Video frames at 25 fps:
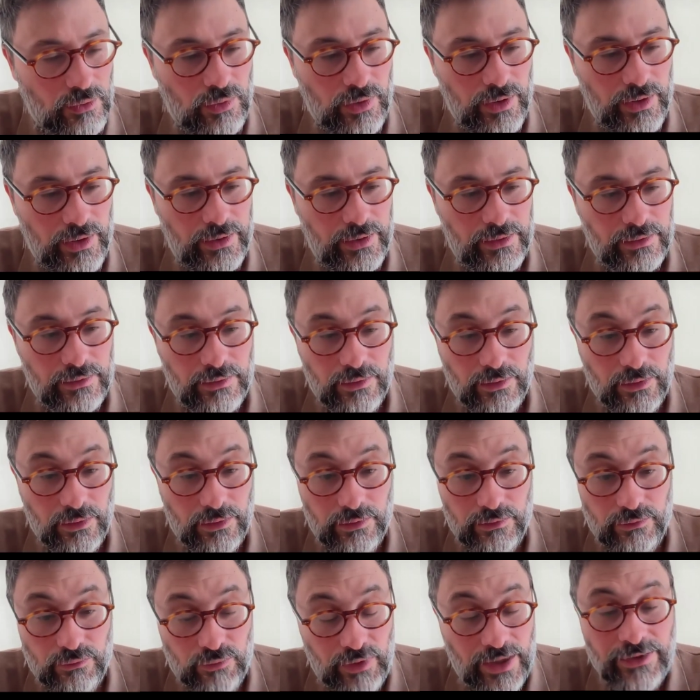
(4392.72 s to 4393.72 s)
where
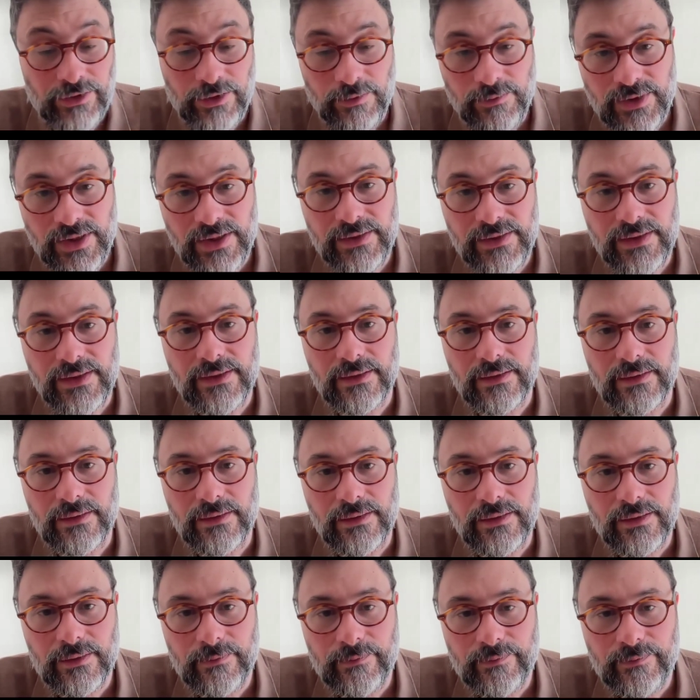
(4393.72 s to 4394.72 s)
random
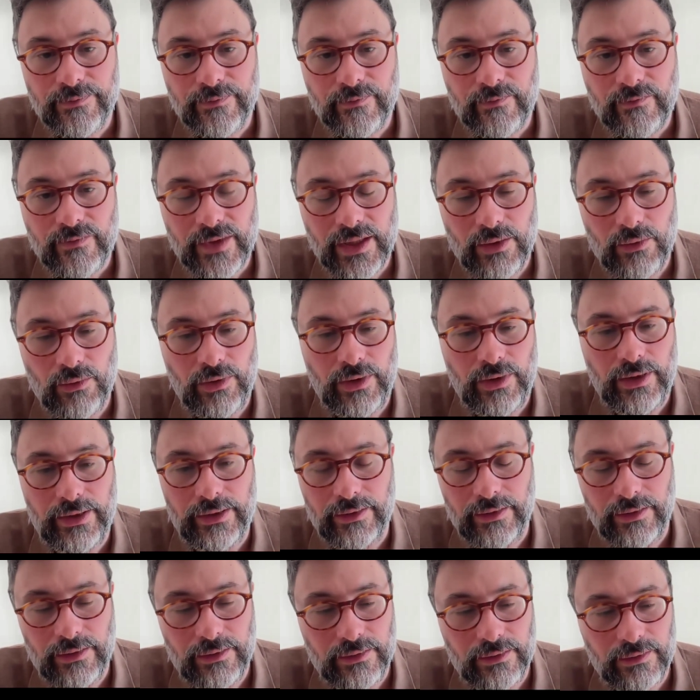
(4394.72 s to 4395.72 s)
citizens
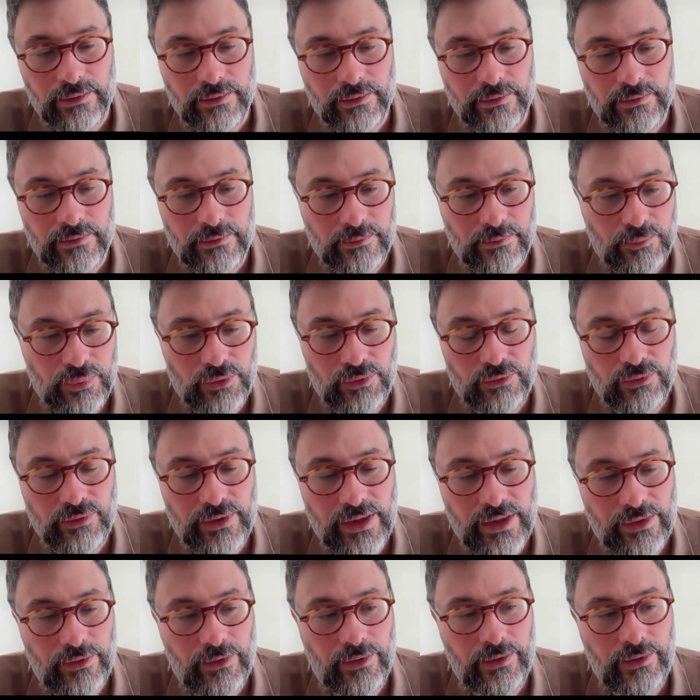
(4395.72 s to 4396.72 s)
were put
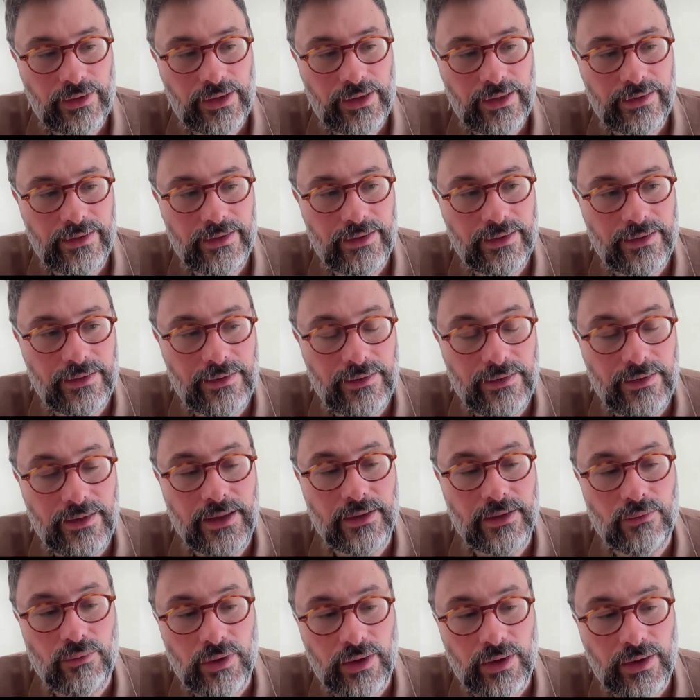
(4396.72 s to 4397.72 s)
together and
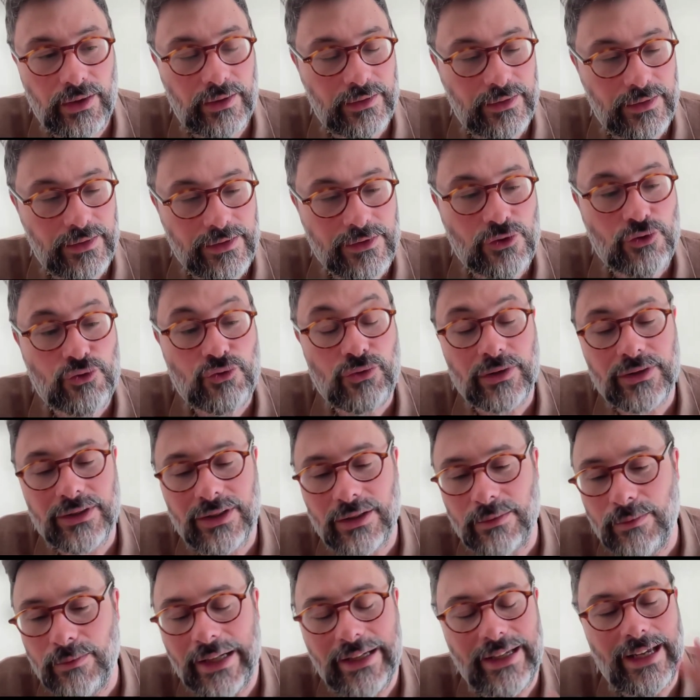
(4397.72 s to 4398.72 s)
they were
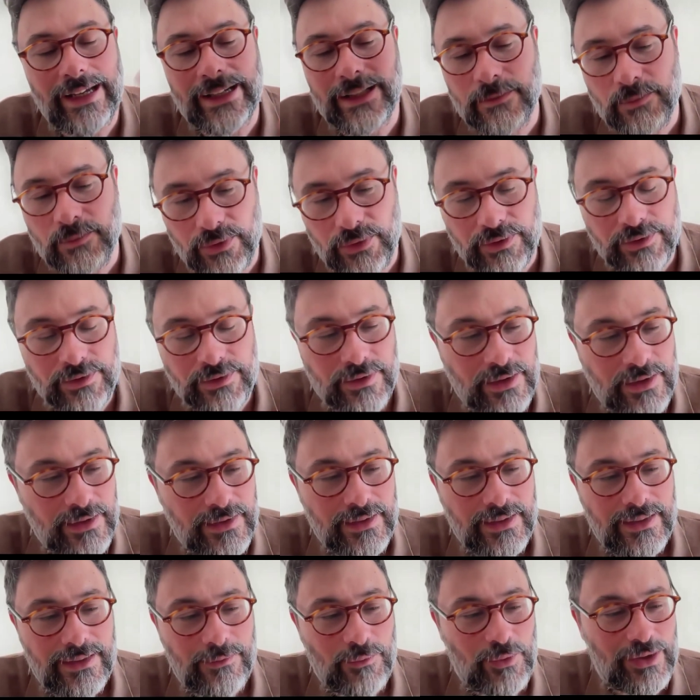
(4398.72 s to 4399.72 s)
instructed by experts.
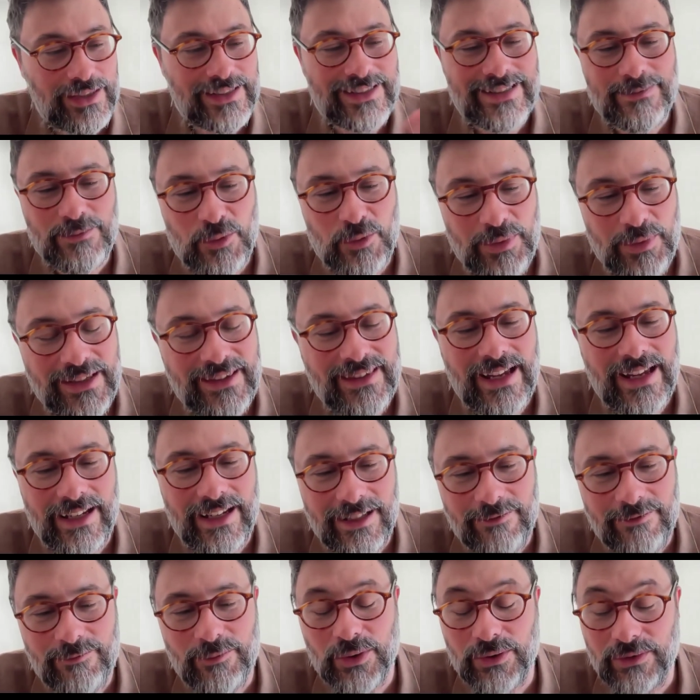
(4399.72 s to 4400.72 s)
Well, it seemed a bit
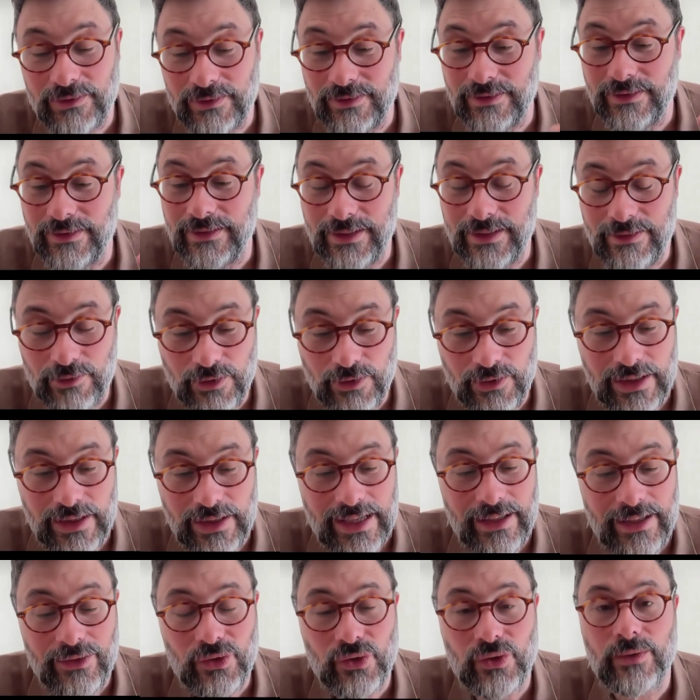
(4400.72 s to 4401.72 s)
naive, but
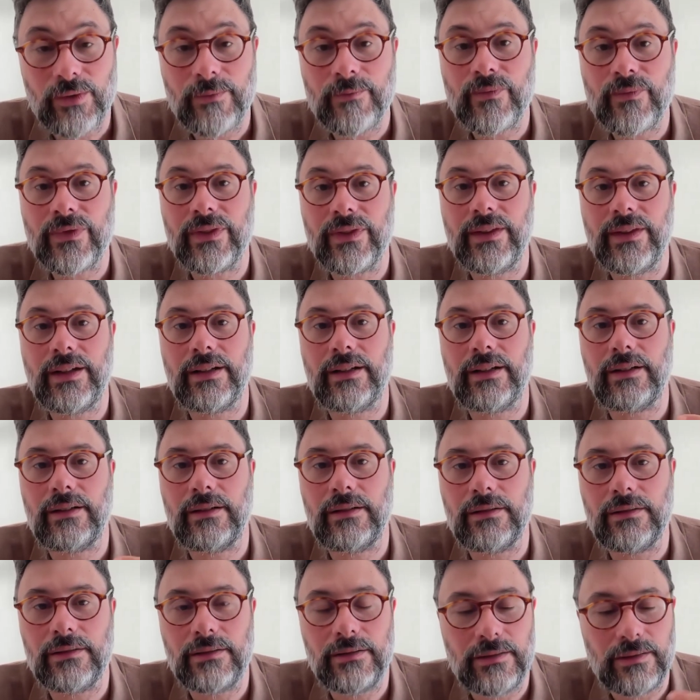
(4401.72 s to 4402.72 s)
nevertheless,
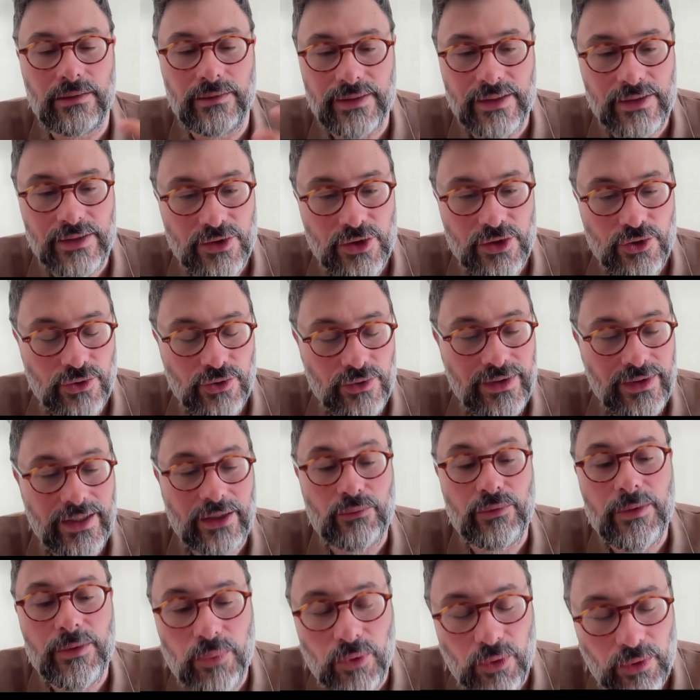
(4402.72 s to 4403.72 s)
their decision,
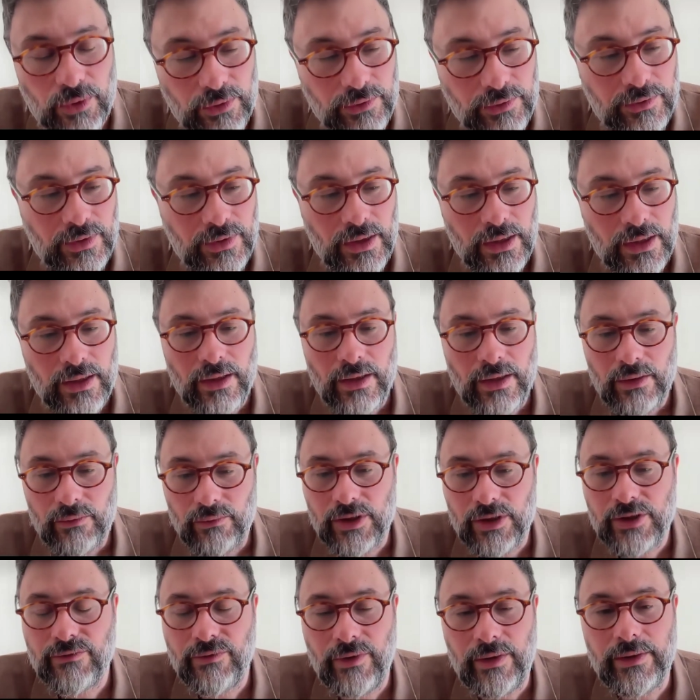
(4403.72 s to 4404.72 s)
their report
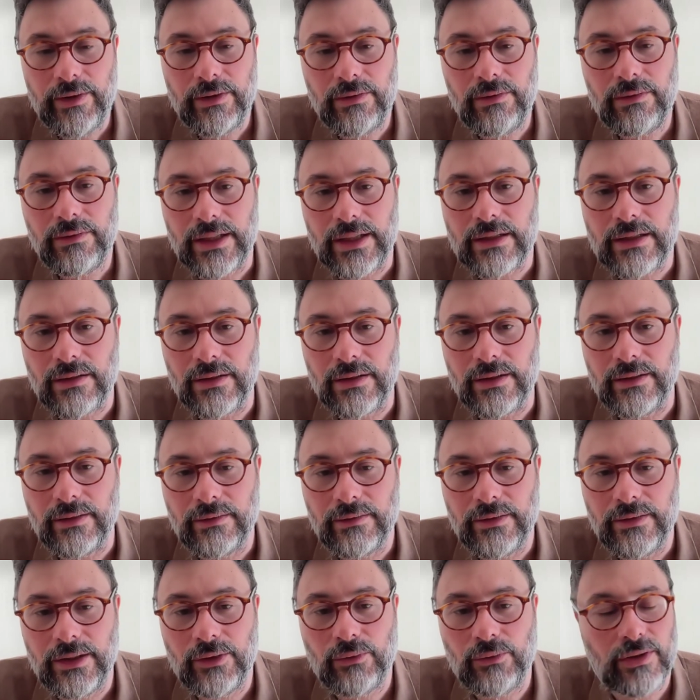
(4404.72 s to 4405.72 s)
was very good, actually.
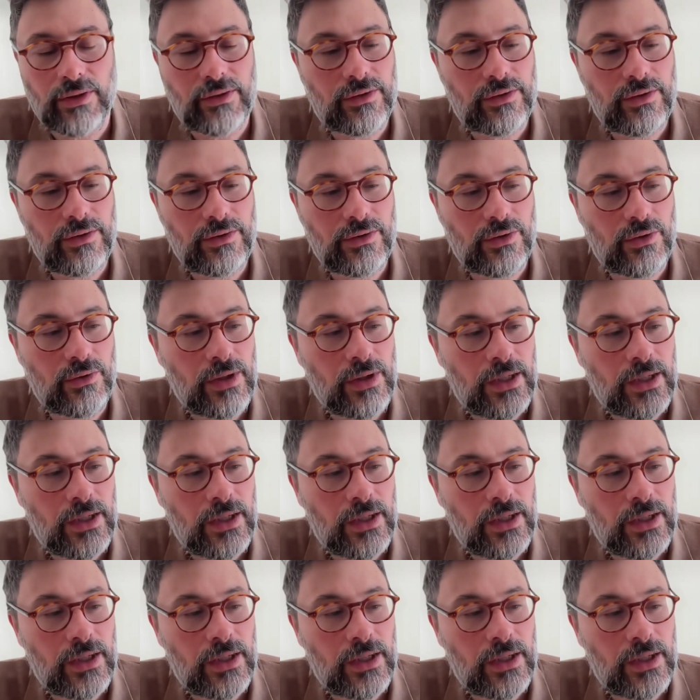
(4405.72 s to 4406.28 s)
It was,